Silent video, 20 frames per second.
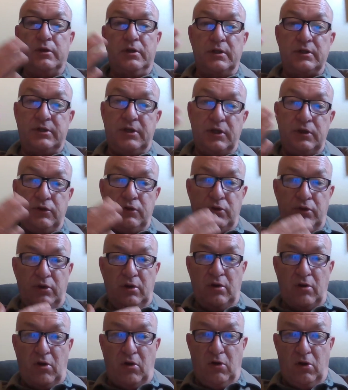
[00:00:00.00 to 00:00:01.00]

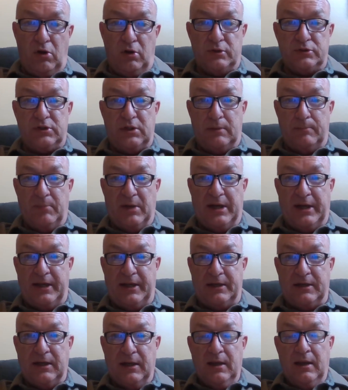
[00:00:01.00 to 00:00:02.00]
continually haunted by
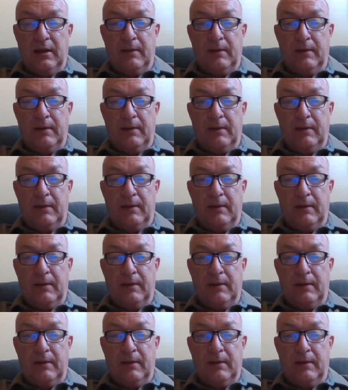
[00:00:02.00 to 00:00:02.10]
it.